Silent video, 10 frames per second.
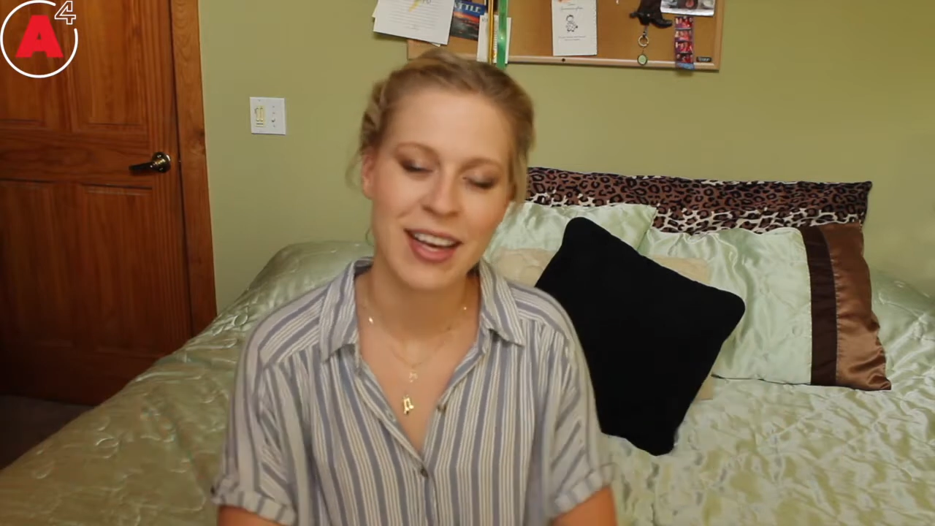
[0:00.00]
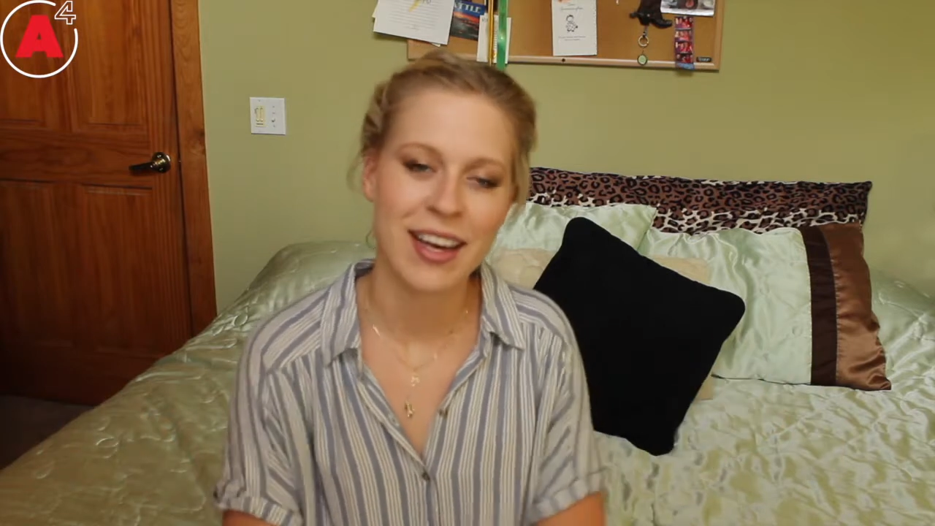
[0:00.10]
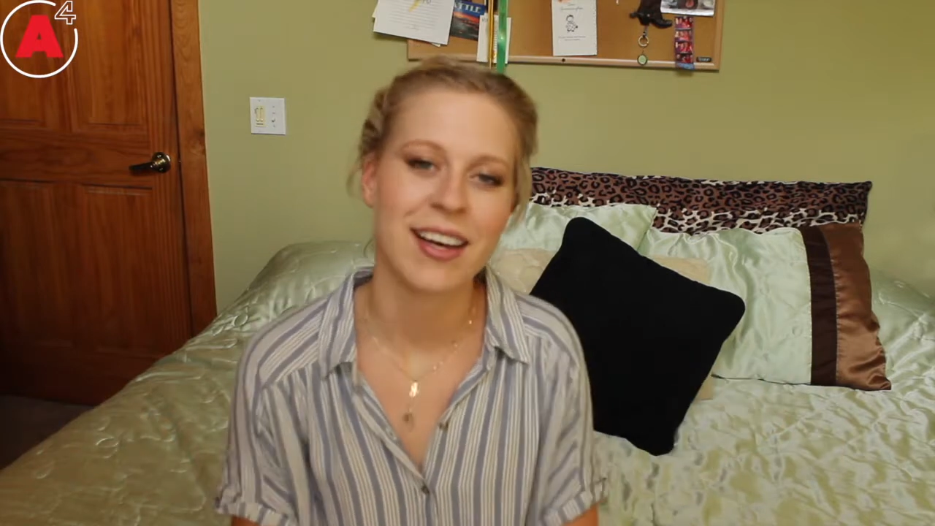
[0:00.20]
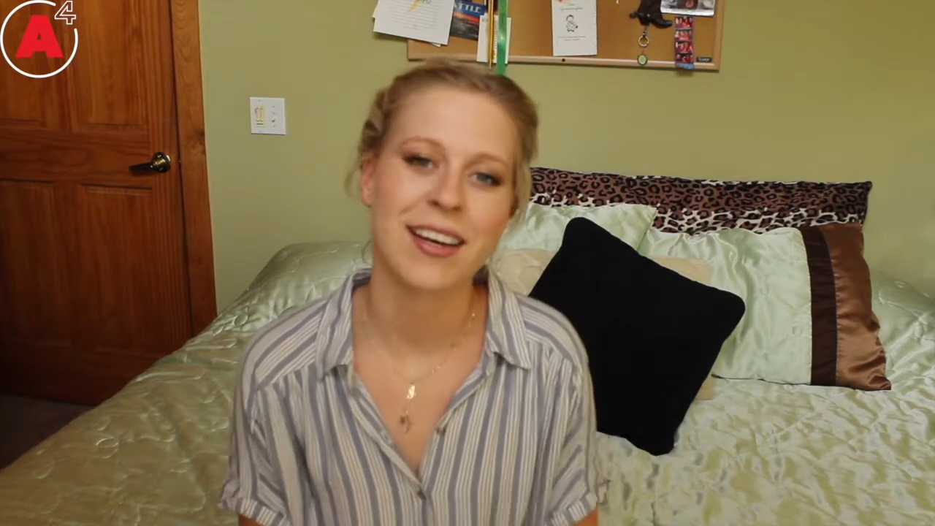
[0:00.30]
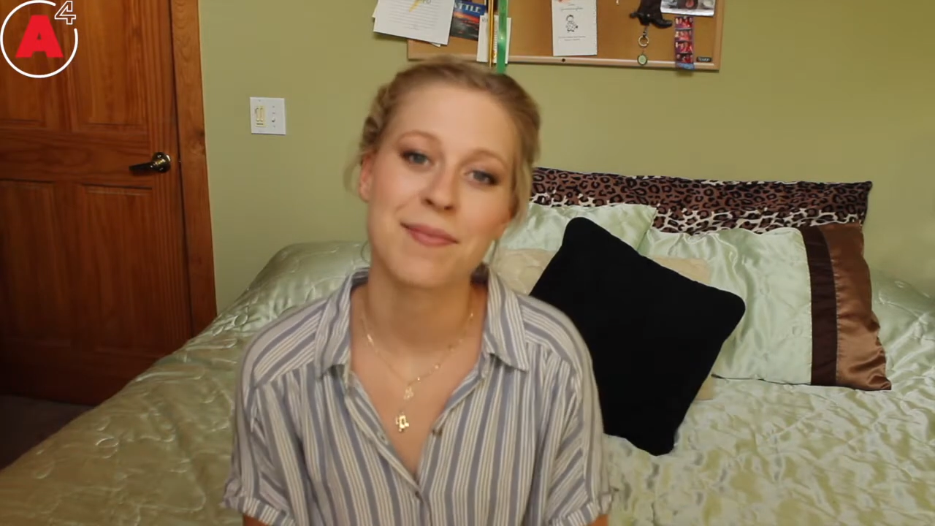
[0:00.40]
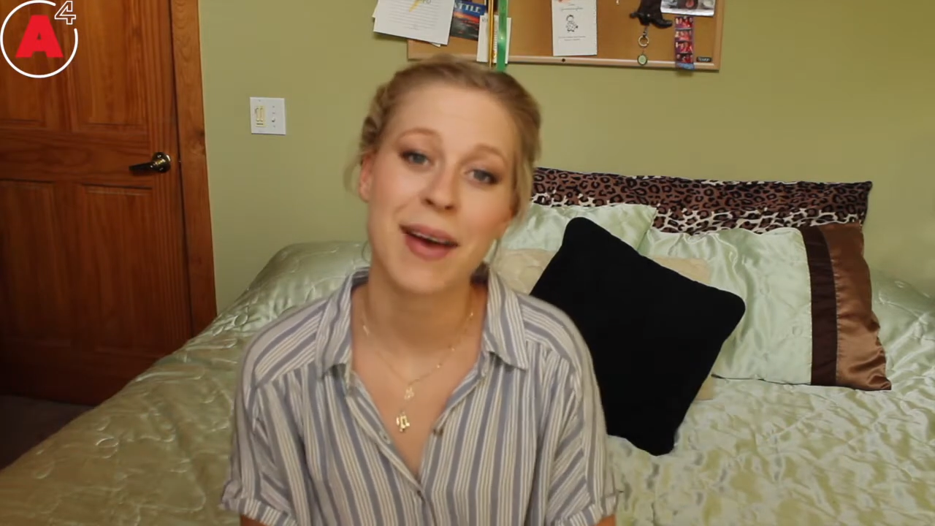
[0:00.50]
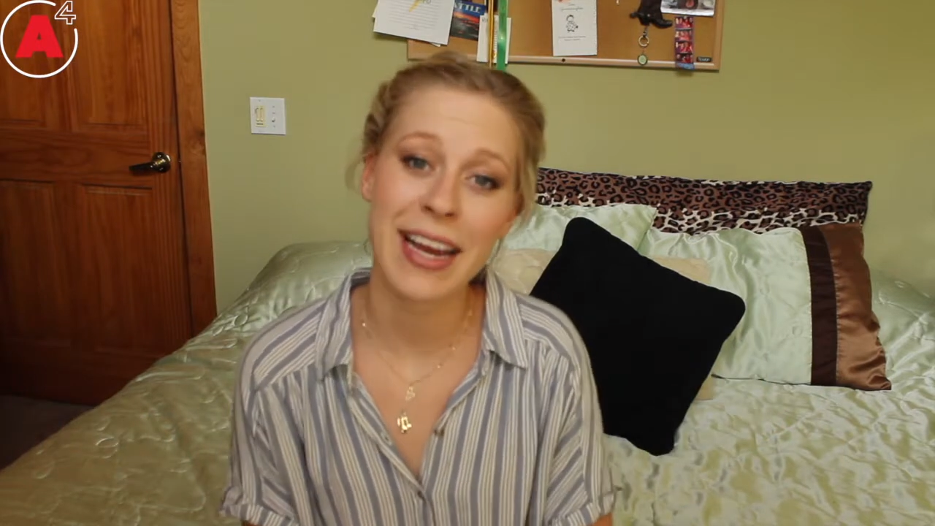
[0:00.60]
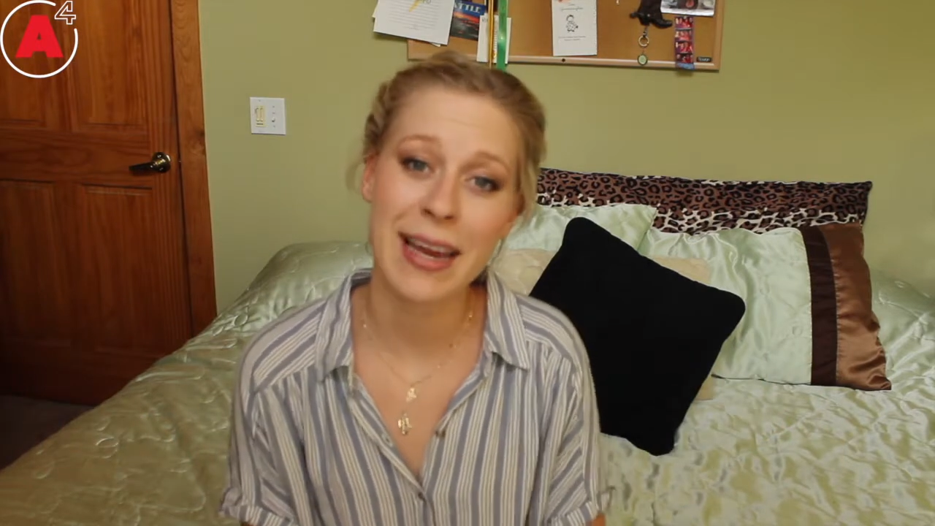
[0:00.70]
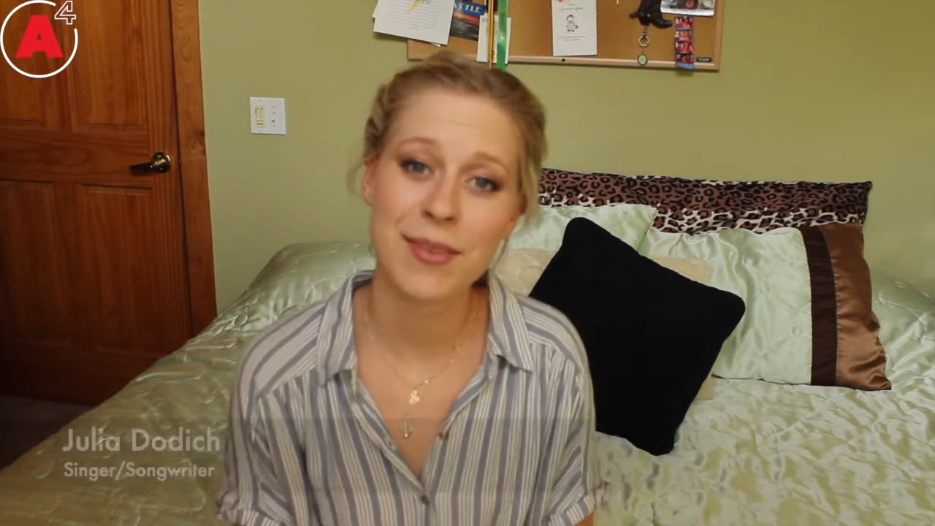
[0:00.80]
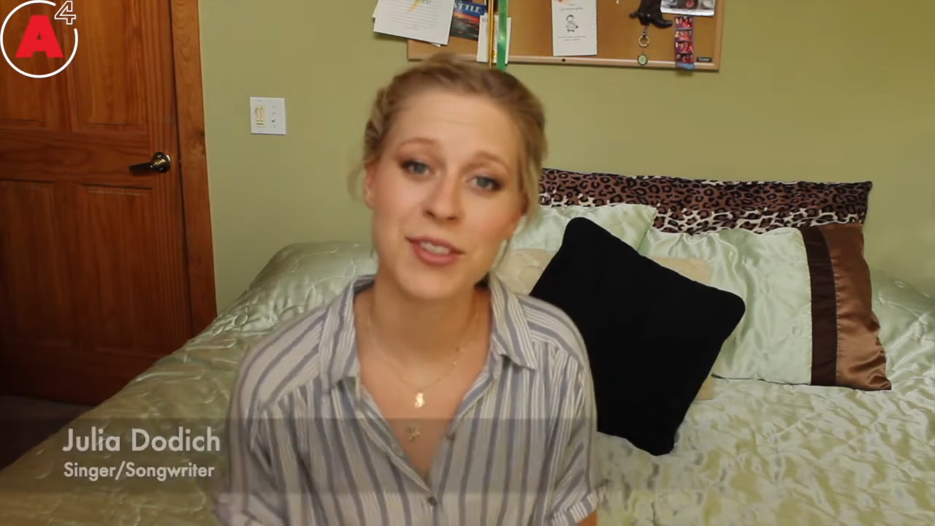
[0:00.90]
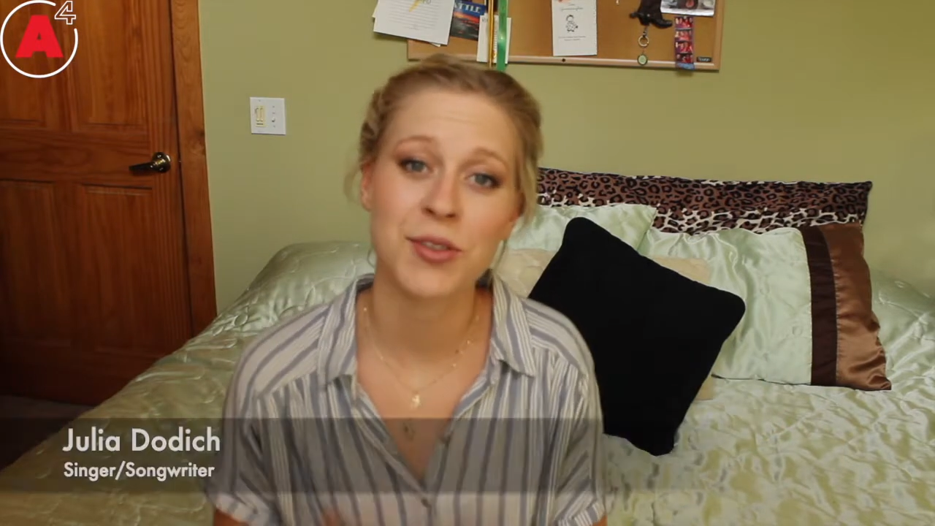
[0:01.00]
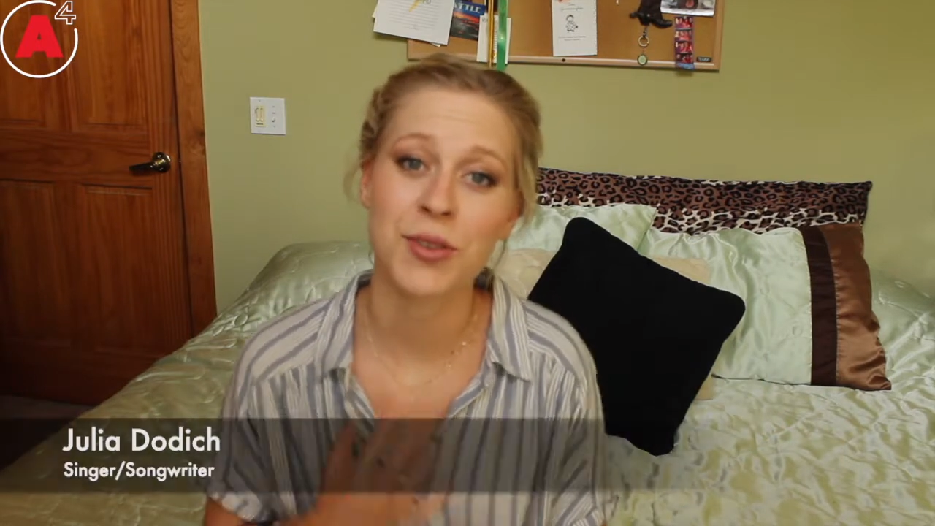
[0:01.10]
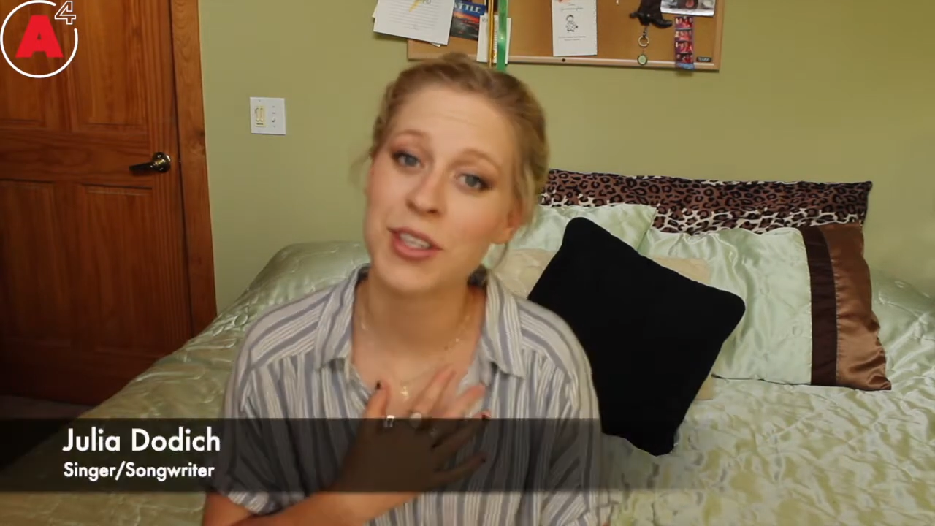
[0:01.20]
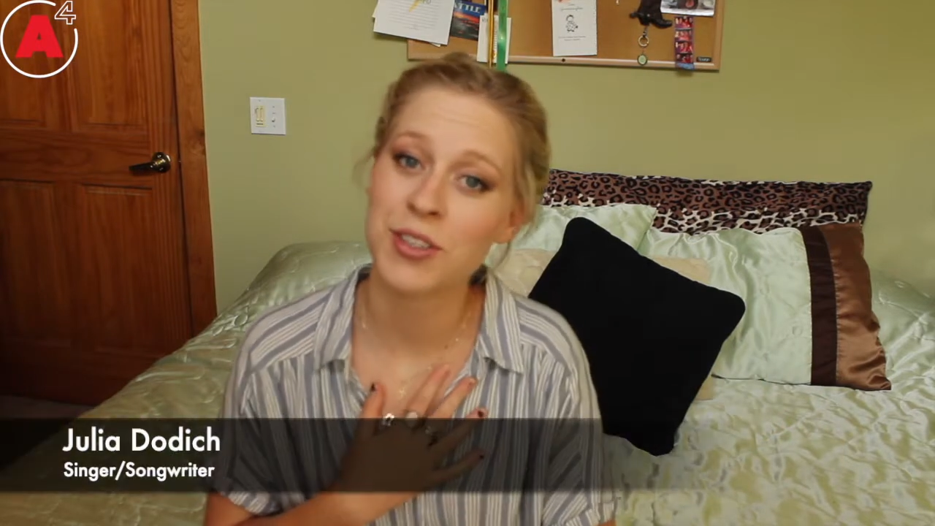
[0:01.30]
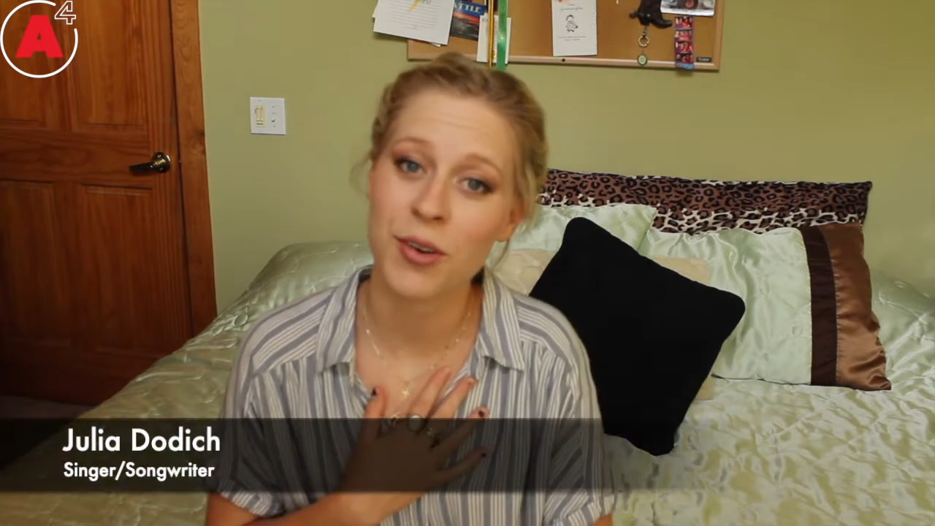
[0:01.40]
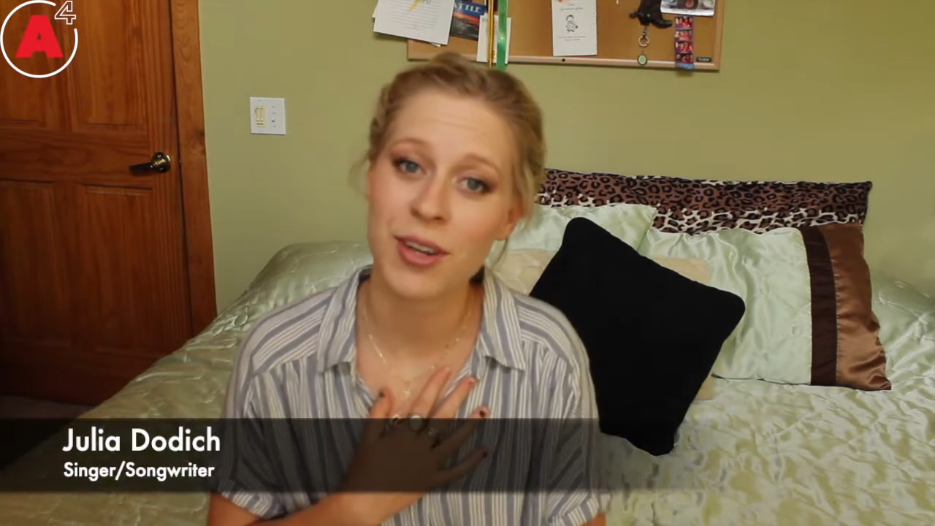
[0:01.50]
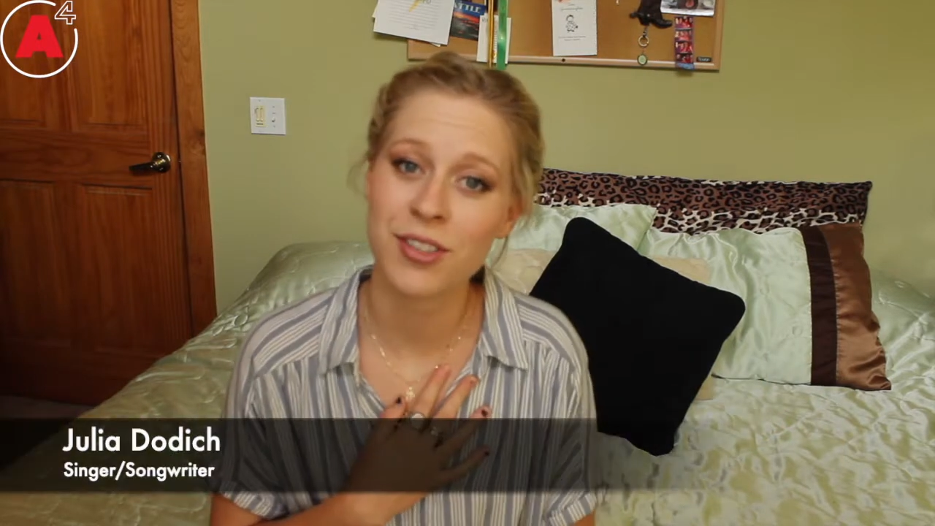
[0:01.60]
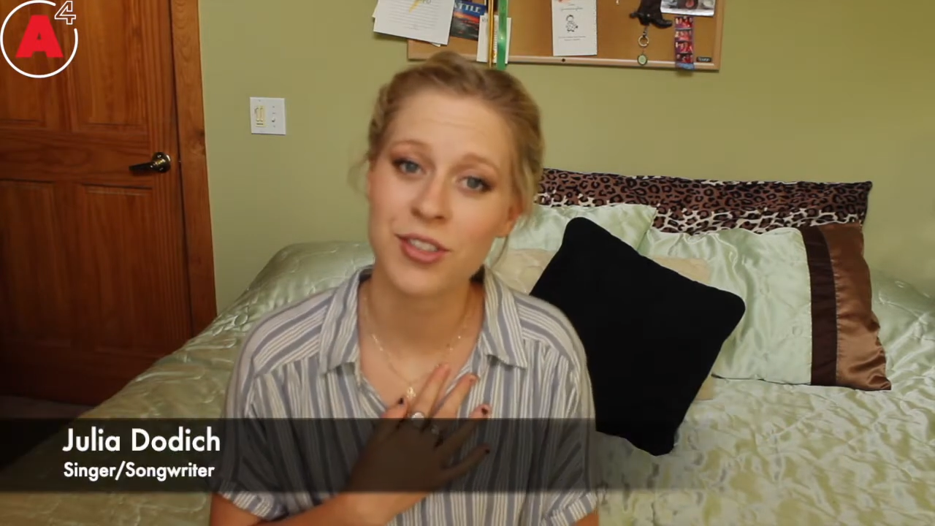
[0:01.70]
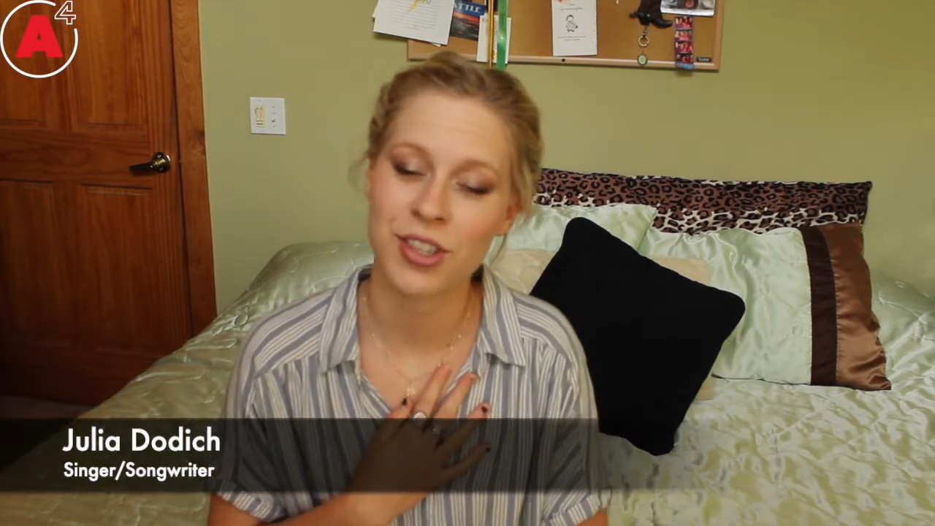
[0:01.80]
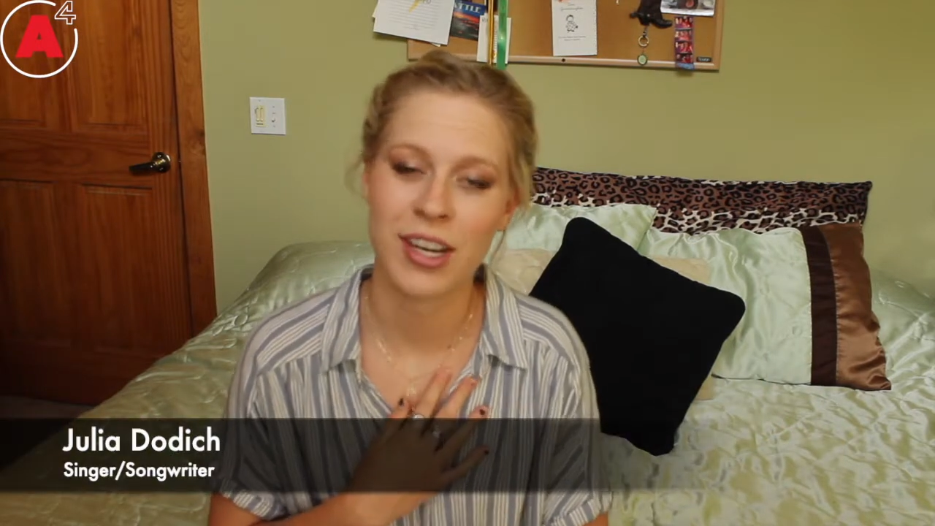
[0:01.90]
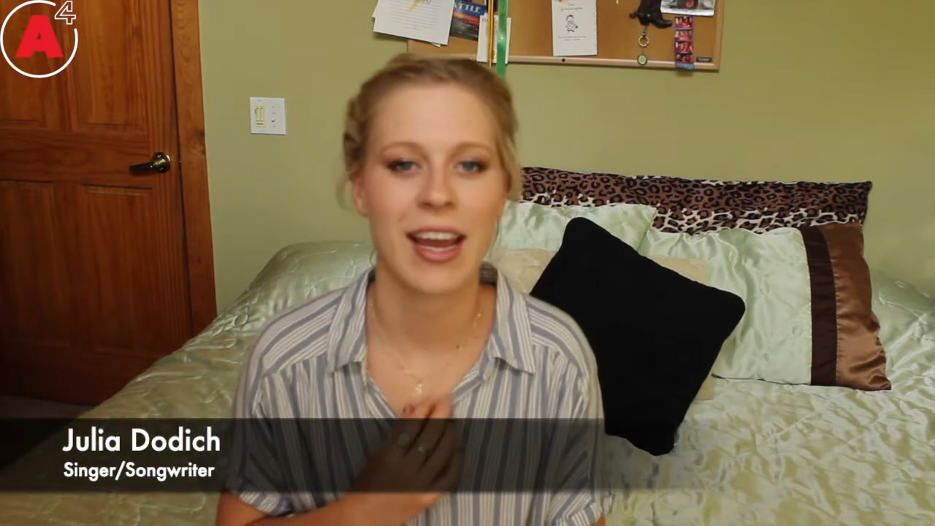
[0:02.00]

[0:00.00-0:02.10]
My name is Julia Dodich,